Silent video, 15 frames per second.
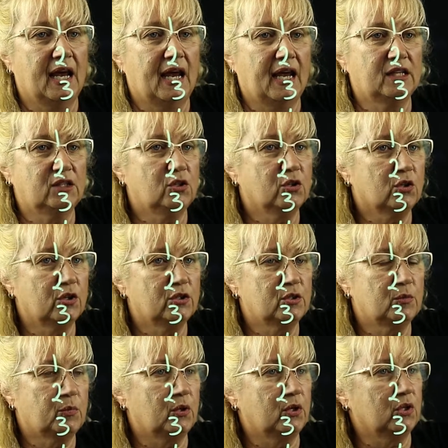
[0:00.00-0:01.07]
and you're going to
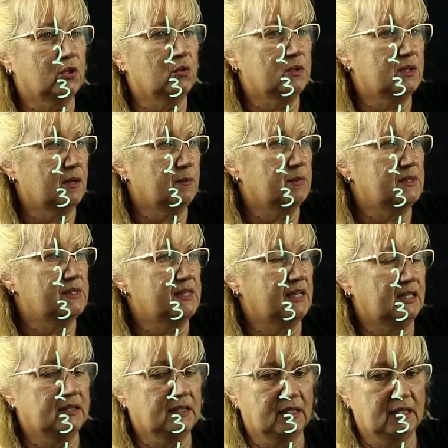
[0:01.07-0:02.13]
put your numbers
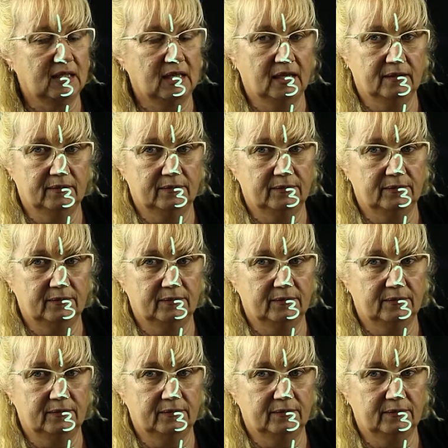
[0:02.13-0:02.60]
in here.